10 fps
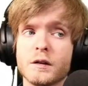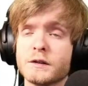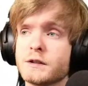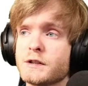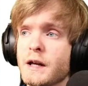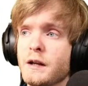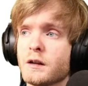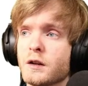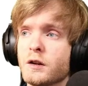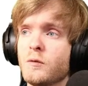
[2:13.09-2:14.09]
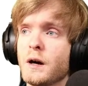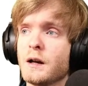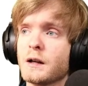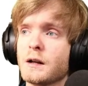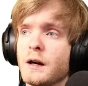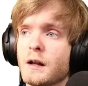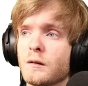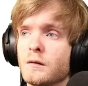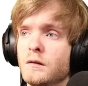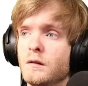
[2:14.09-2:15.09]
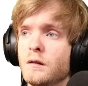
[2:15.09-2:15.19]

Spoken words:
set UI.title